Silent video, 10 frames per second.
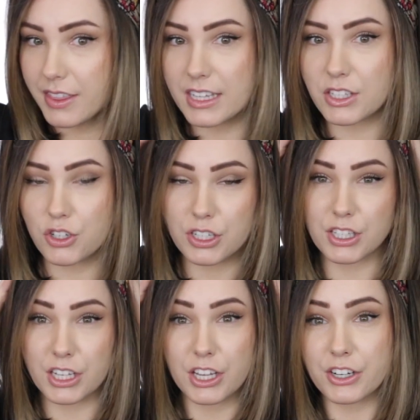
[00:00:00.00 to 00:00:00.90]
This just
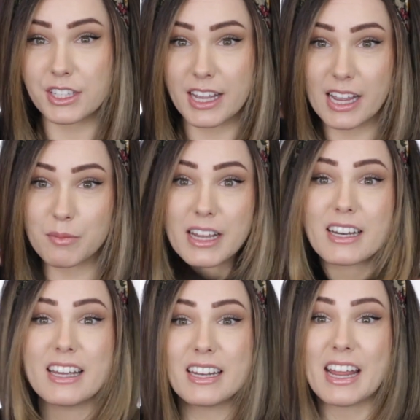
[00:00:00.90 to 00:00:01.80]
secures the
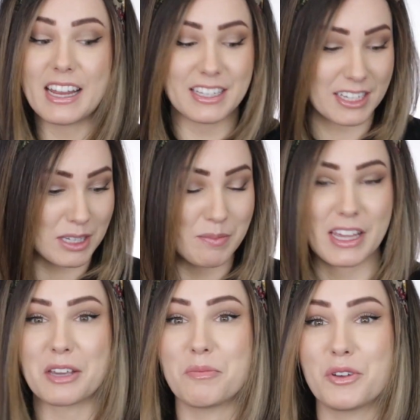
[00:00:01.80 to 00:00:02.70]
headband in and doesn't
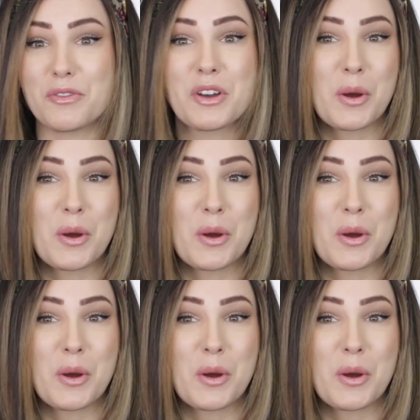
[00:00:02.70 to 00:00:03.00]
make it move.